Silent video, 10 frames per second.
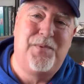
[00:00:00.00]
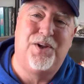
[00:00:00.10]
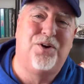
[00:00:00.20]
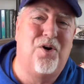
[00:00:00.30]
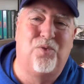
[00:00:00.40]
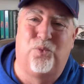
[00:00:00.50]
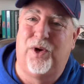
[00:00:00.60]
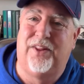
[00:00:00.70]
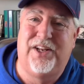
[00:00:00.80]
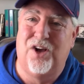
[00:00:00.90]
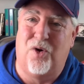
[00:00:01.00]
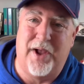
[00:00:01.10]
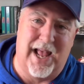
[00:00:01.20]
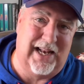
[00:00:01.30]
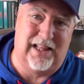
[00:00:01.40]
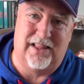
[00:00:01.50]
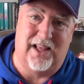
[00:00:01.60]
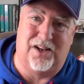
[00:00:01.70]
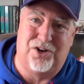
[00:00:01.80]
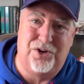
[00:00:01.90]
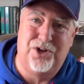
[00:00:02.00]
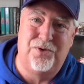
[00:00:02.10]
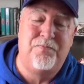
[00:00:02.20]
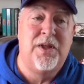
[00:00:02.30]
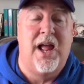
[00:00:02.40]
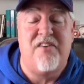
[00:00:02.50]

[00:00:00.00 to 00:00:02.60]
you don't really know anything, do you?